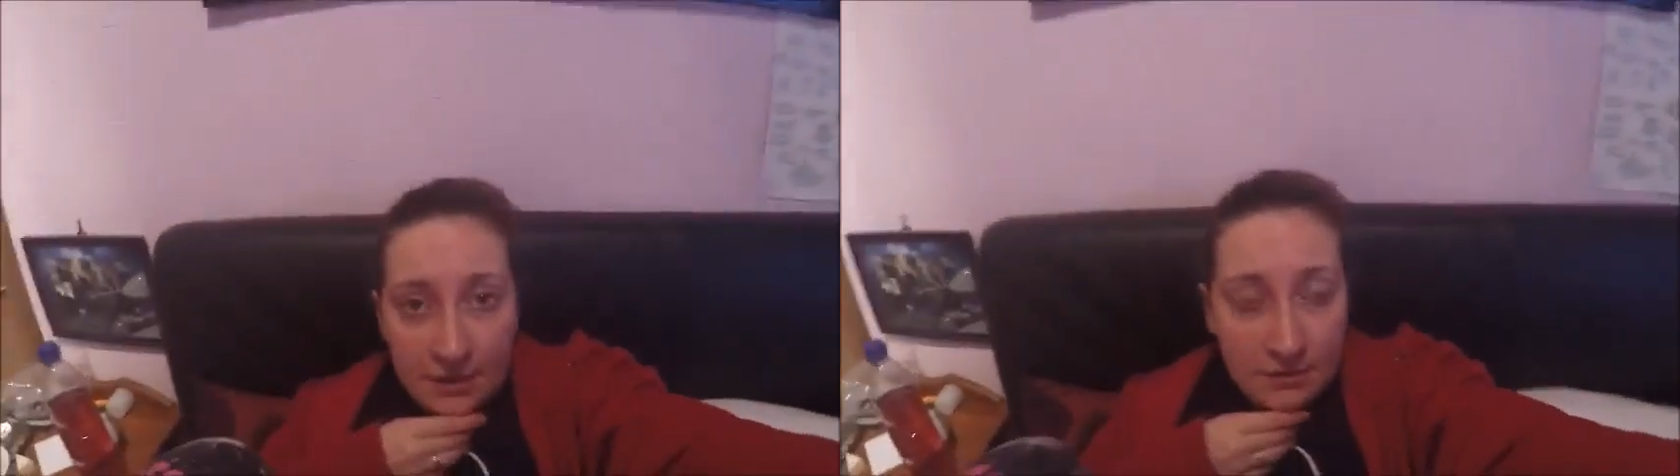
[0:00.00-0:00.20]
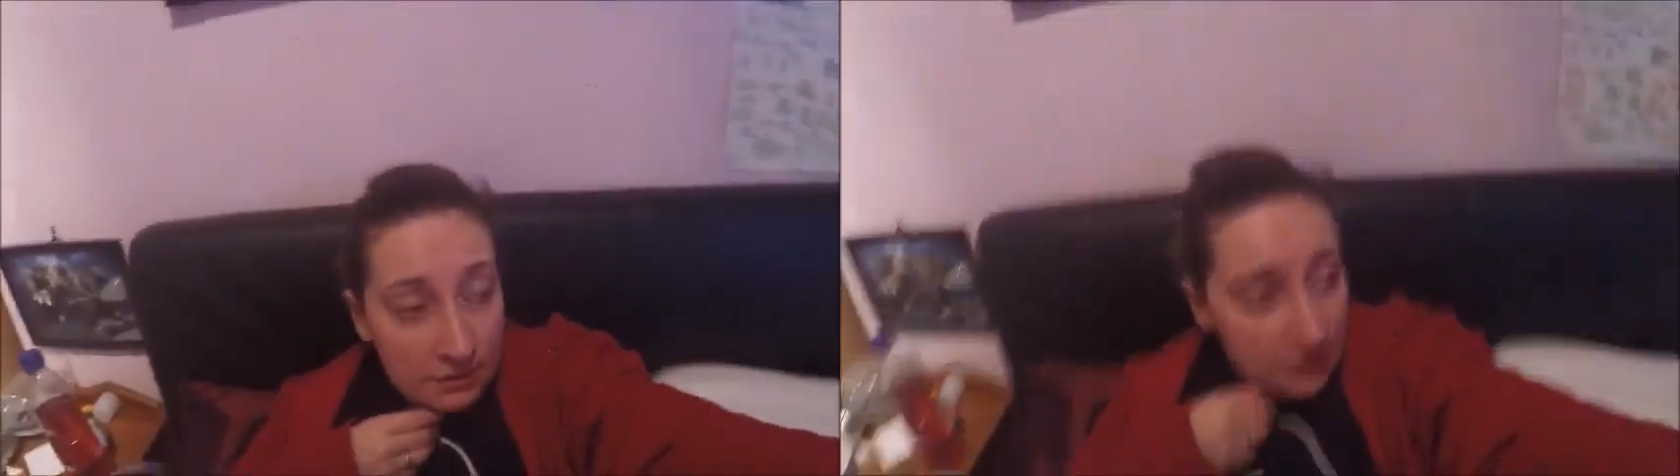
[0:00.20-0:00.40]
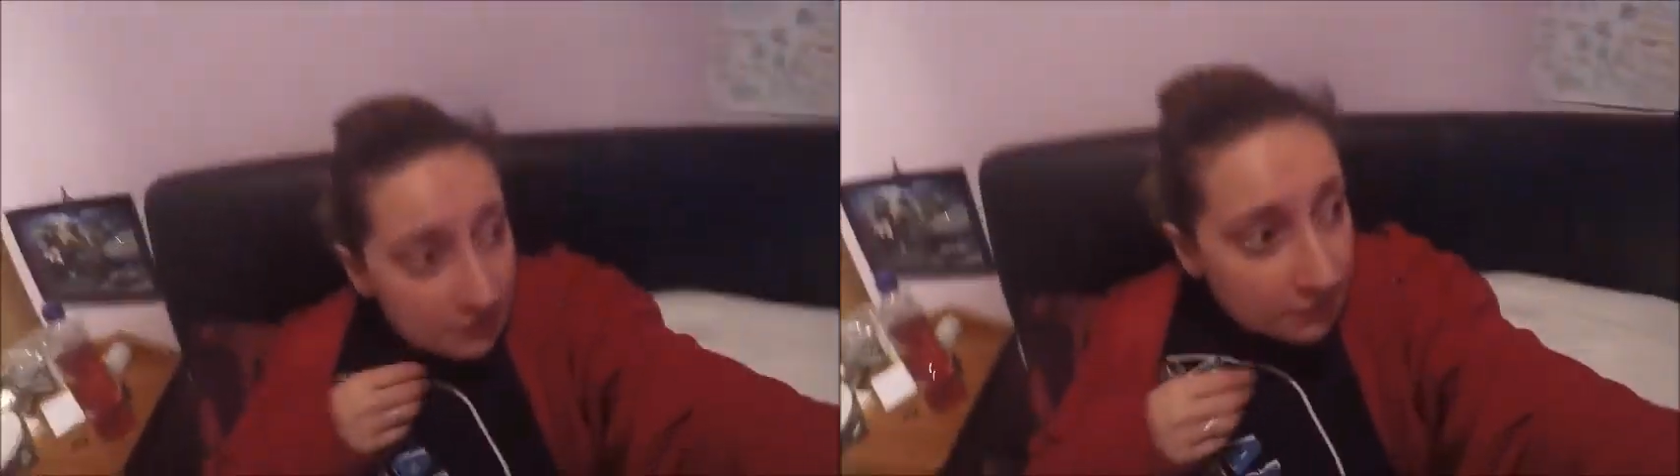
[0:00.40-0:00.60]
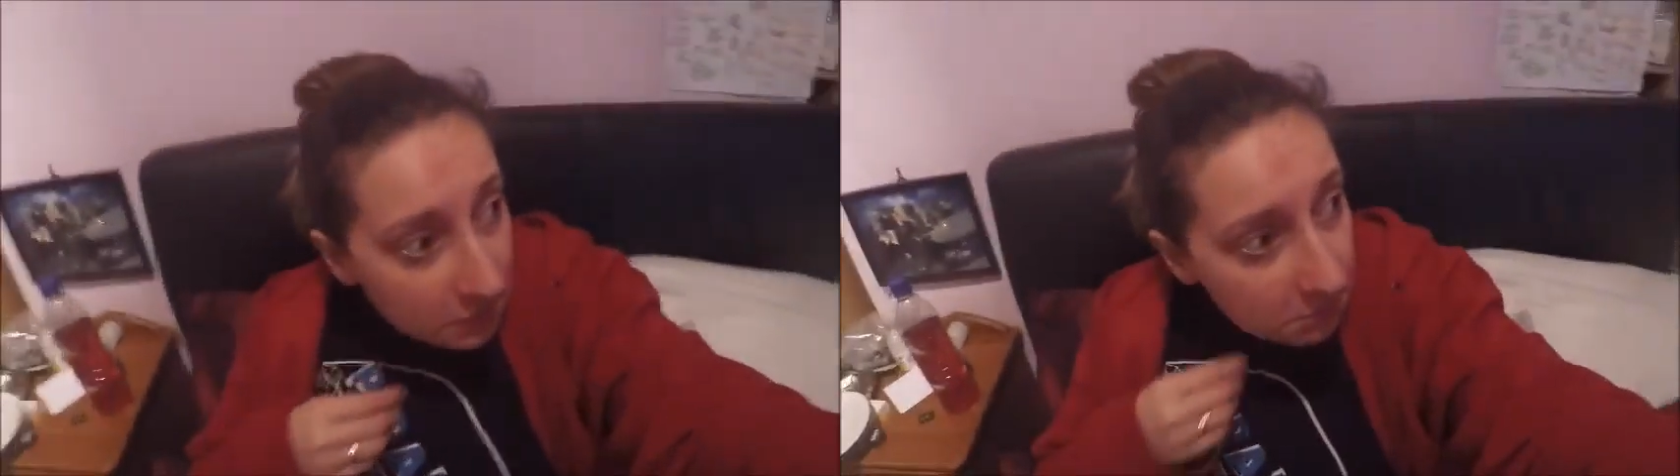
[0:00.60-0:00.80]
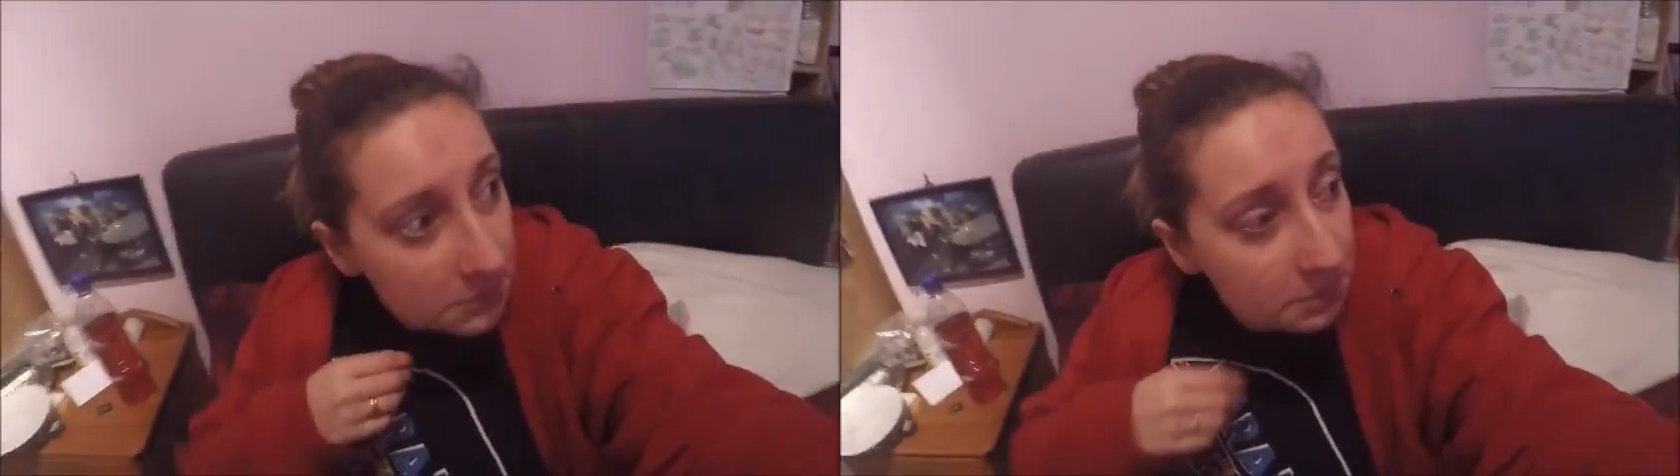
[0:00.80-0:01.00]
I haven't really
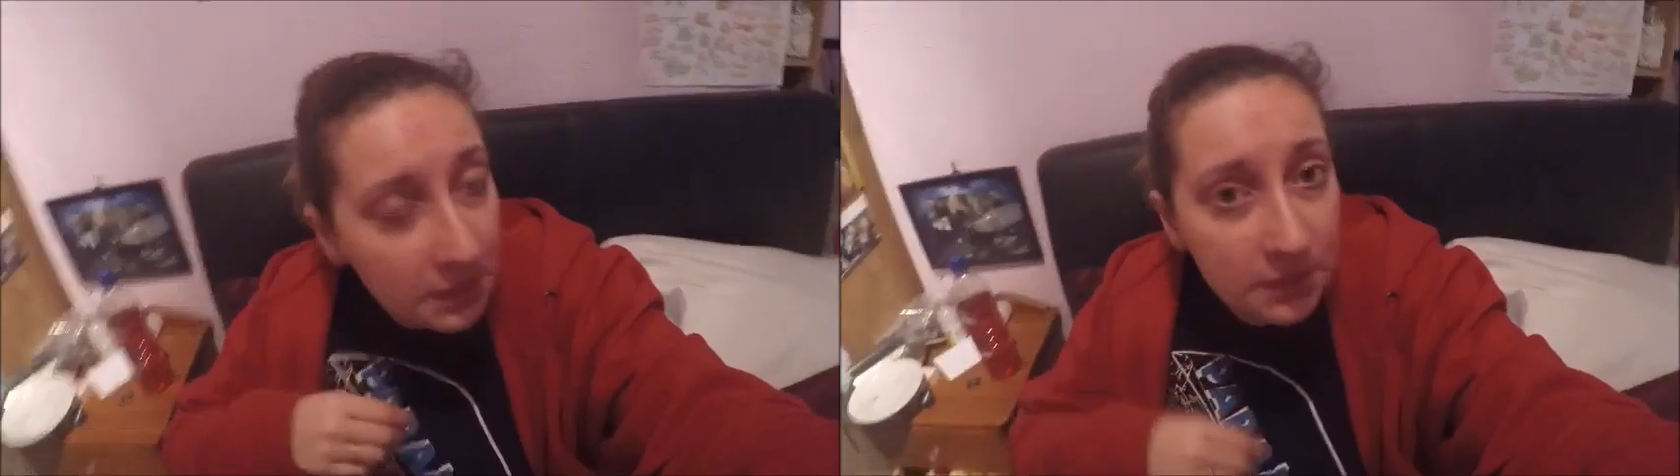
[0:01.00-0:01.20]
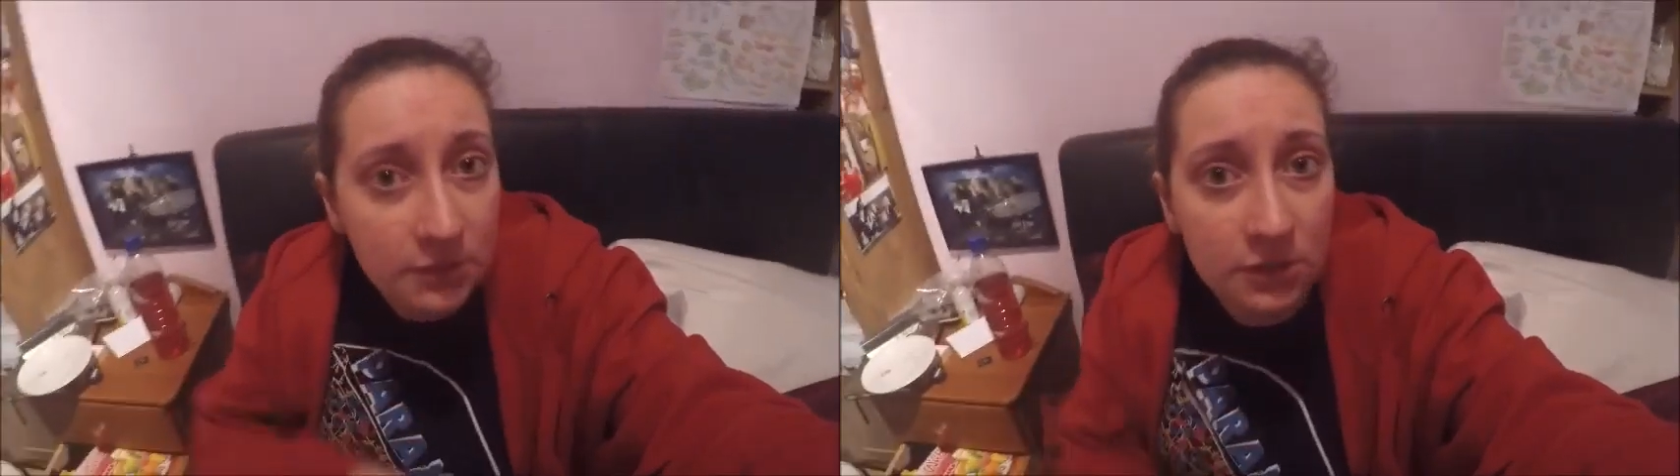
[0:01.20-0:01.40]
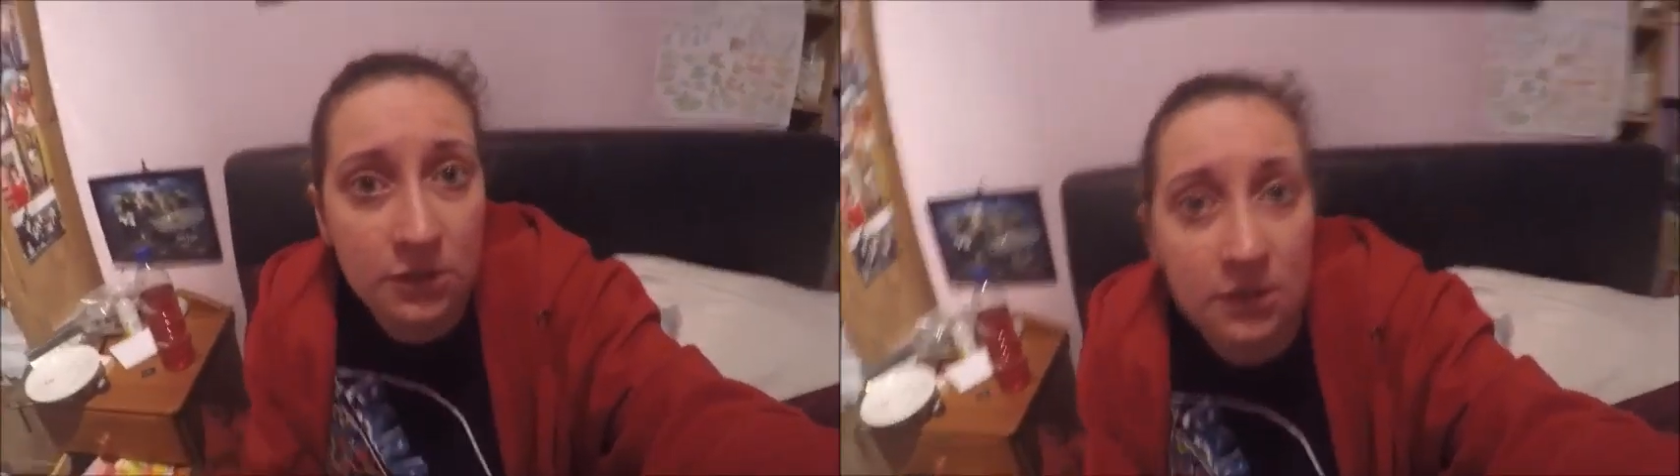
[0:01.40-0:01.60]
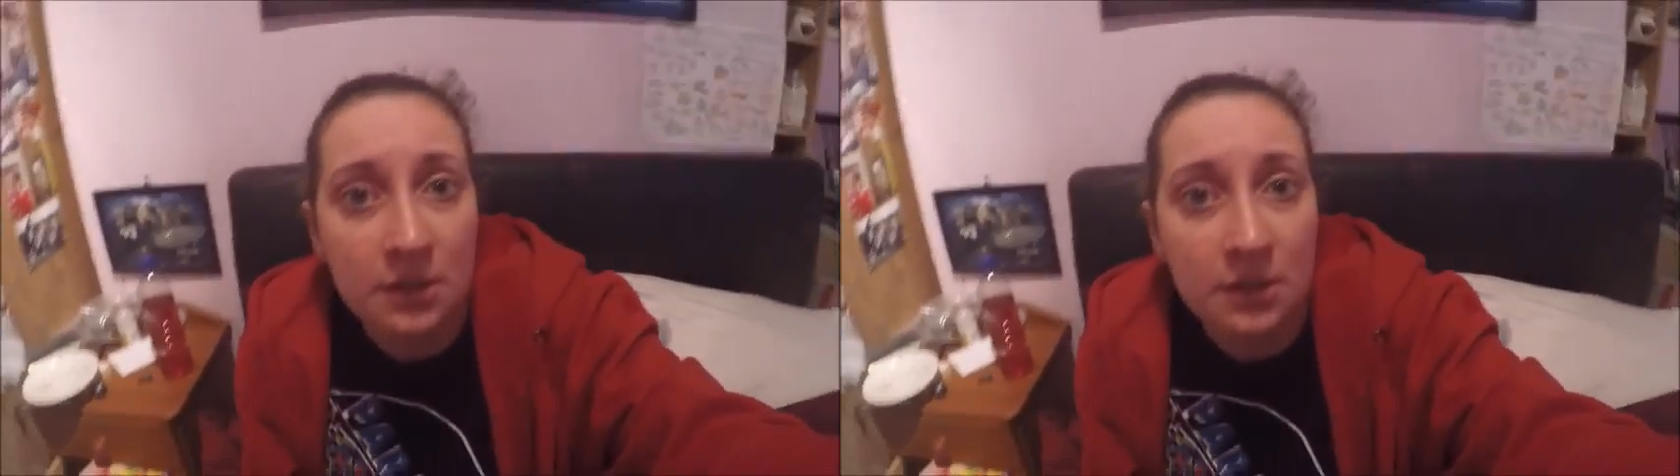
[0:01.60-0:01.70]
filmed much,